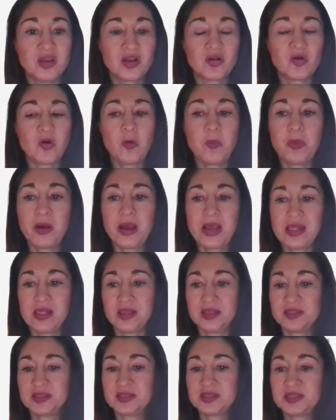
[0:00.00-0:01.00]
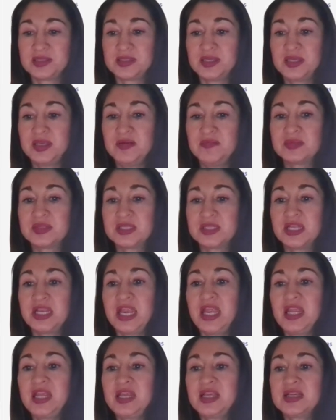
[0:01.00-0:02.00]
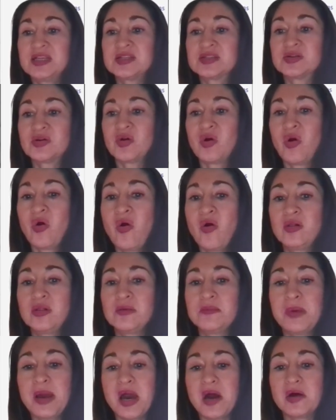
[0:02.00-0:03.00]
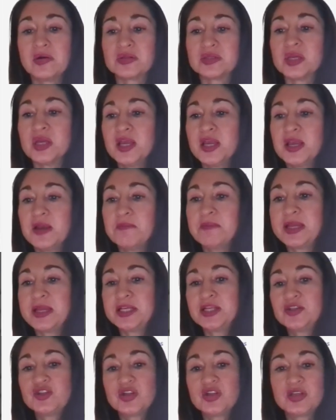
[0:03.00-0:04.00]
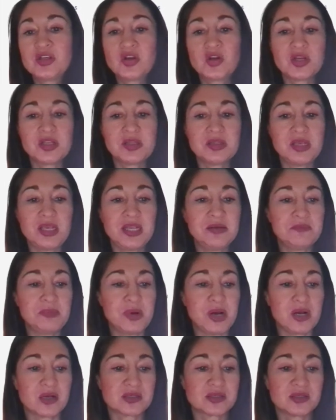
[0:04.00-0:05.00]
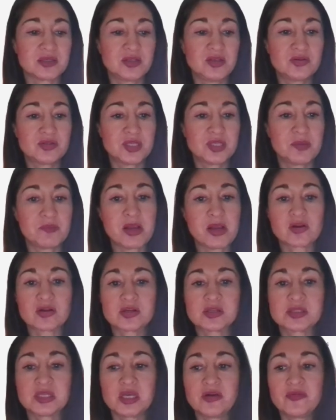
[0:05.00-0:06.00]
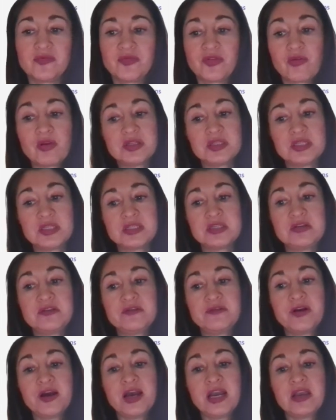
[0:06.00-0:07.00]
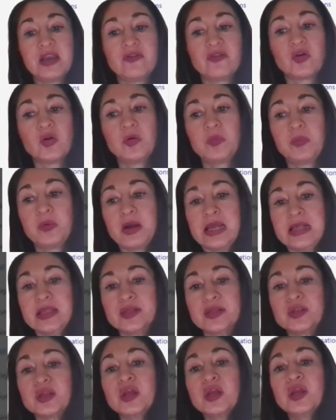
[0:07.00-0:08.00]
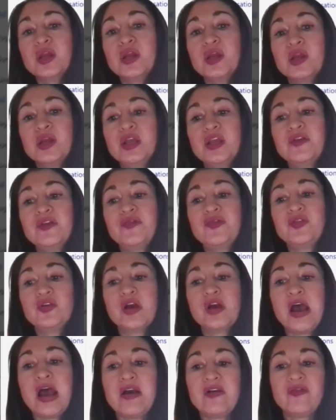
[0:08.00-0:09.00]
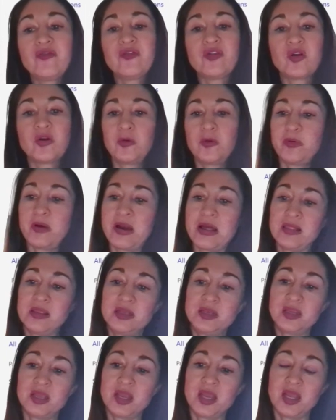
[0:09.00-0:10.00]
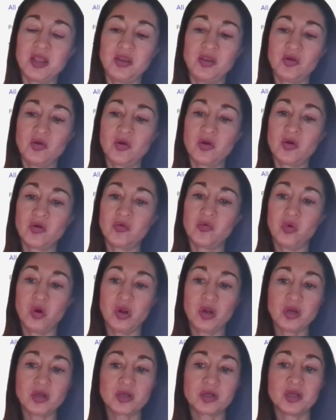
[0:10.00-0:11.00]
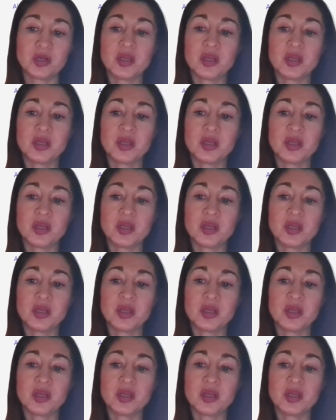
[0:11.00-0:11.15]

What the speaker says: Copilot team. Today is all about managing your inbox using Microsoft 365 Copilot. If you have Copilot at your work,